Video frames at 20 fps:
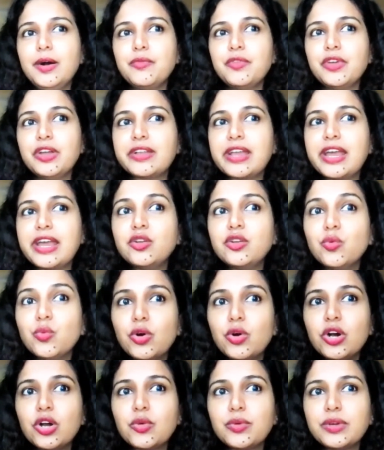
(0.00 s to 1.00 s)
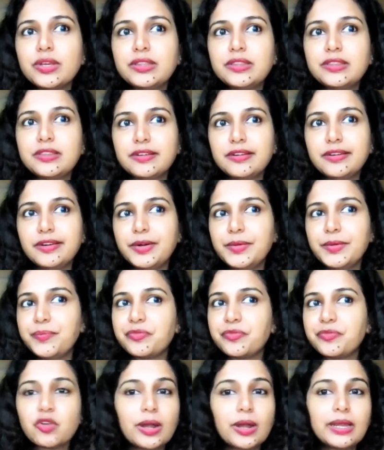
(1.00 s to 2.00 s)
We are trying to work with
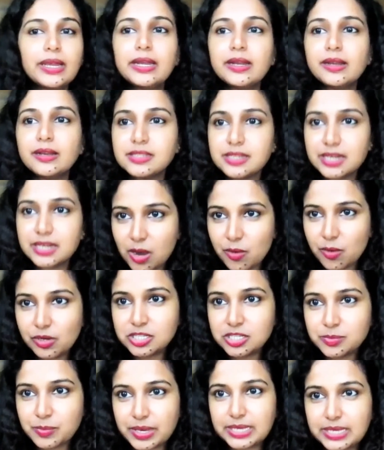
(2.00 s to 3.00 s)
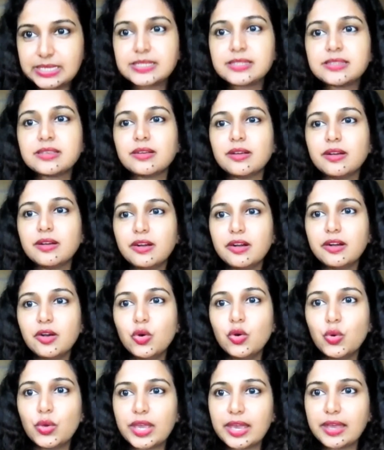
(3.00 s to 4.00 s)
thought leaders in our space
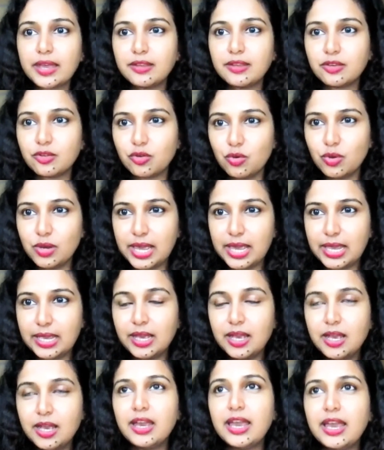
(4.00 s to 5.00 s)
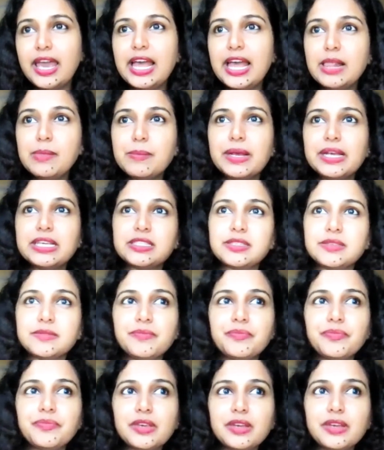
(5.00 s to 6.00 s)
who can, like help us
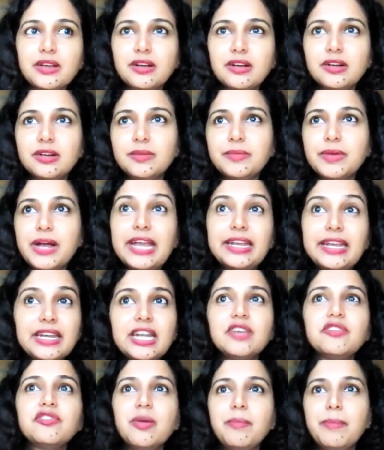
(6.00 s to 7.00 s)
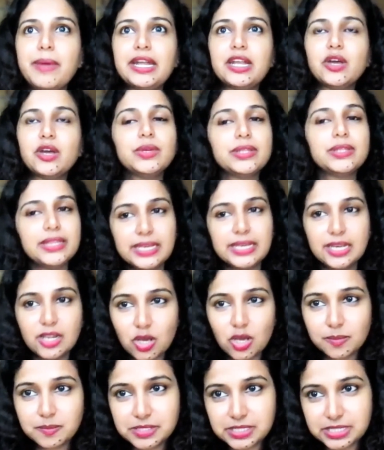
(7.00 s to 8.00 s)
identify better with legal
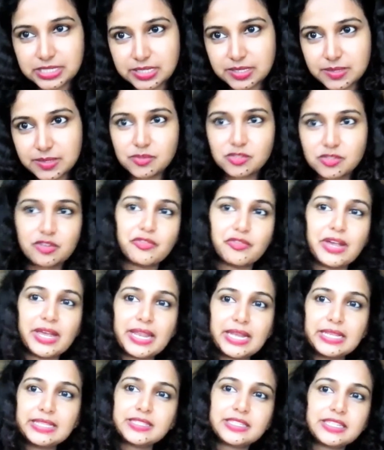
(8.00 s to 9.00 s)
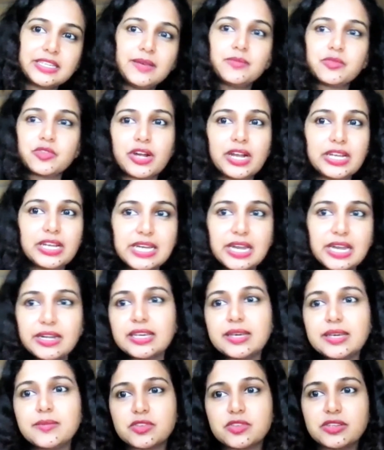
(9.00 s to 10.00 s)
ops teams or finance teams or HR
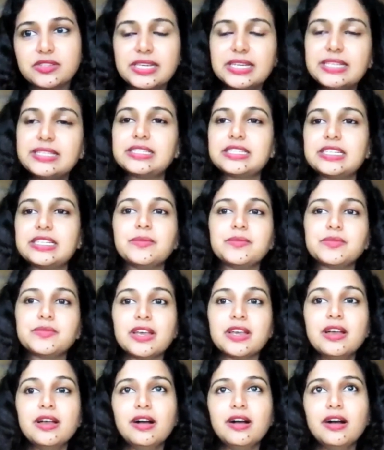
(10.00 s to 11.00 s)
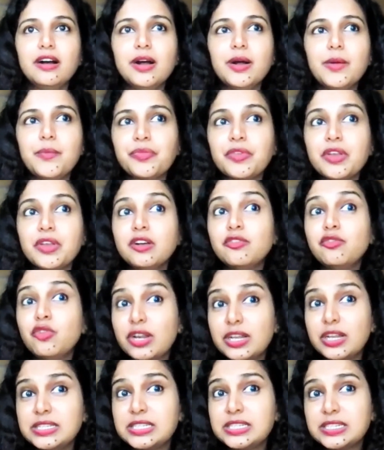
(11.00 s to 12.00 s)
teams or sales teams.
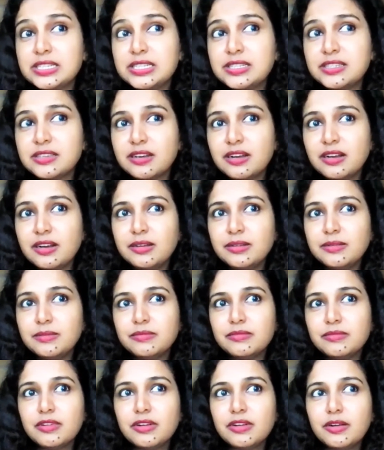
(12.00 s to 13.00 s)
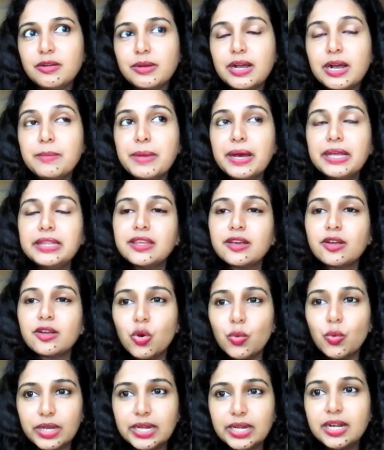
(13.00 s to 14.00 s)
For instance, a month
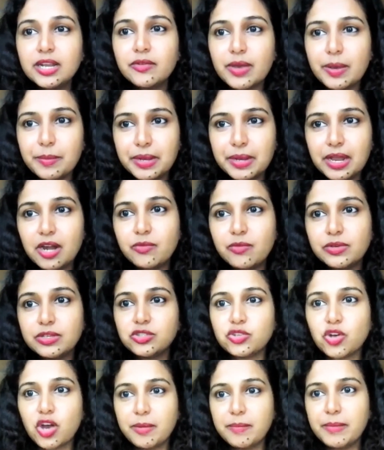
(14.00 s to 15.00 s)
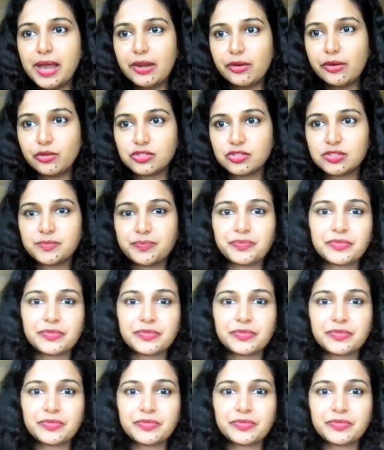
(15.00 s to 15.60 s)
ago we did a webinar with John Barrows,